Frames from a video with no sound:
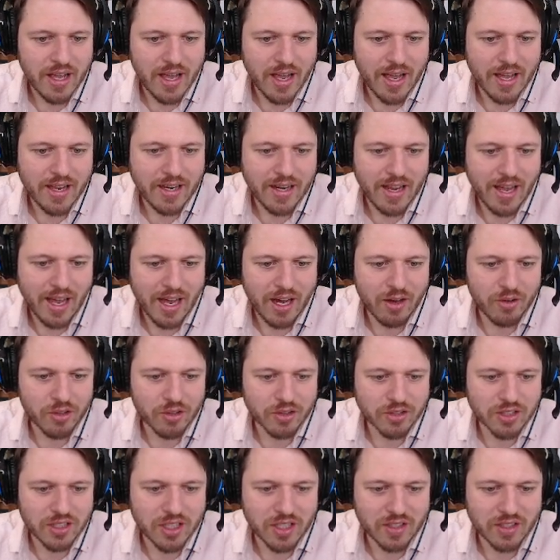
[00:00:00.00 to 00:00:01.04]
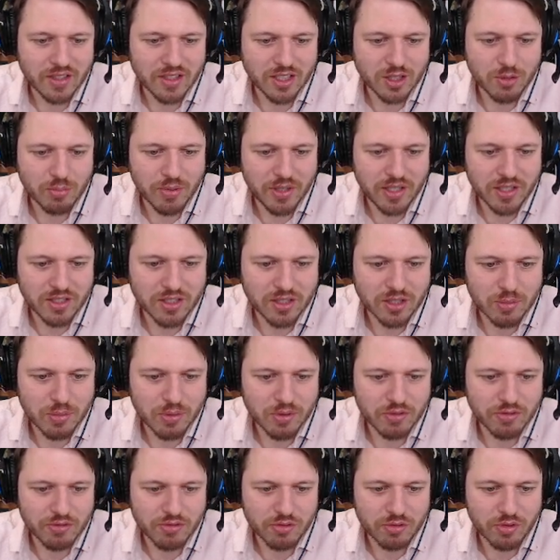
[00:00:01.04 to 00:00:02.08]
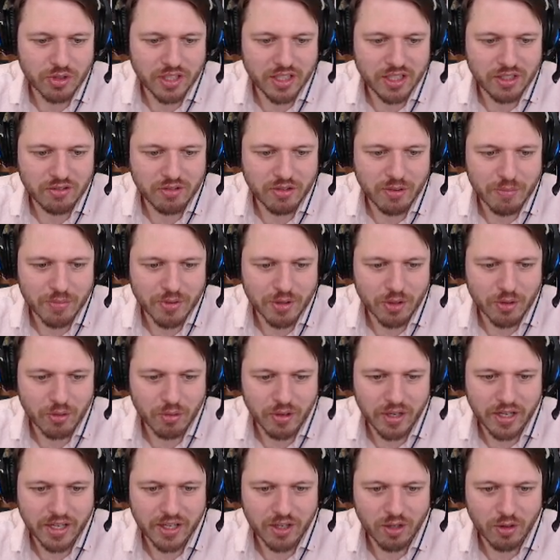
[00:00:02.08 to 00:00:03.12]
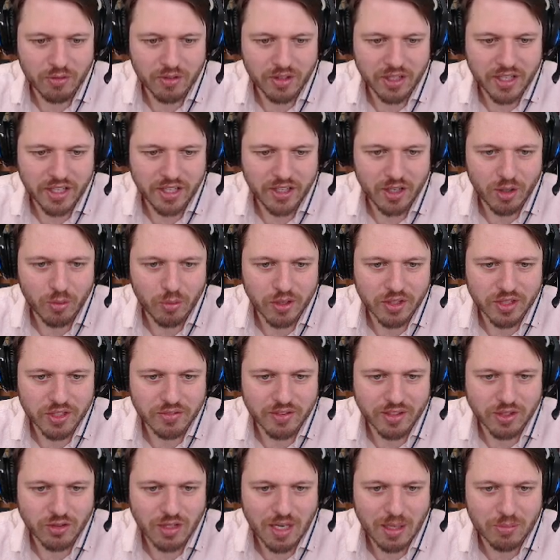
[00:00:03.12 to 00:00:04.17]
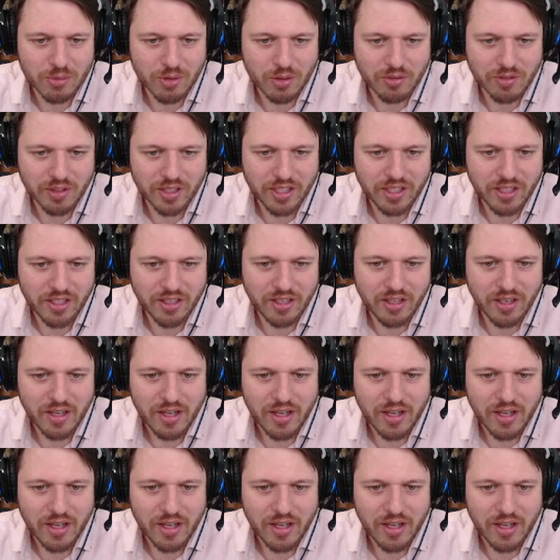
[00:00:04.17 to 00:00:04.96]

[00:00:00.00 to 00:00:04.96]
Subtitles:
And now you'll see that this piece has been freed from the grid over here, whereas if I dropped it over here,